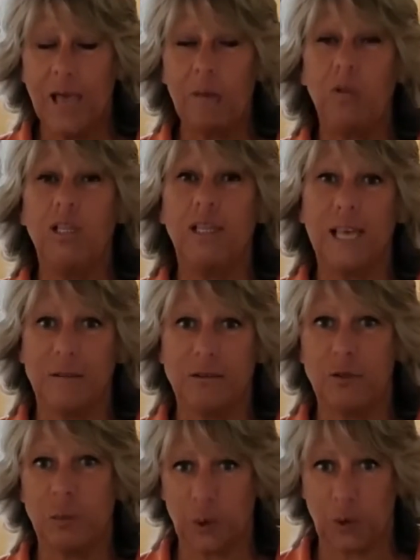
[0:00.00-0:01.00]
I would love
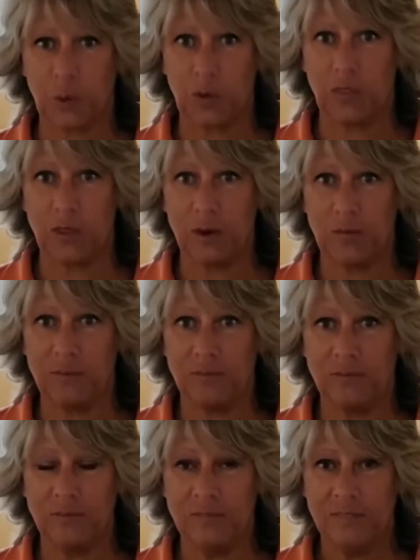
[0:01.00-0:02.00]
to work with you.
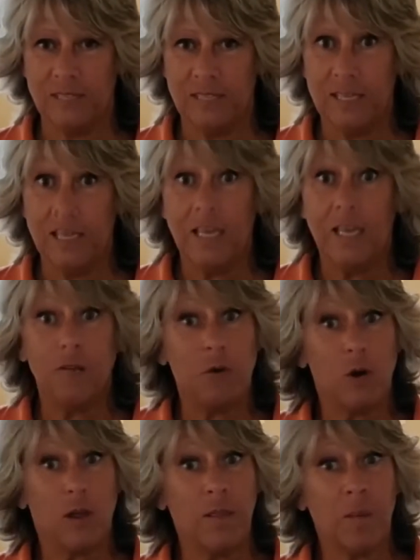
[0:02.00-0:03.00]
If
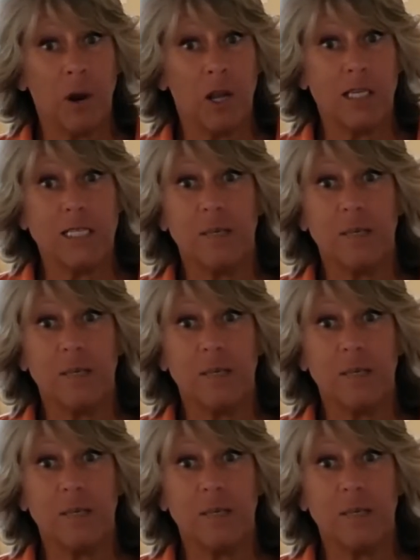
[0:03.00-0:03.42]
you're in the market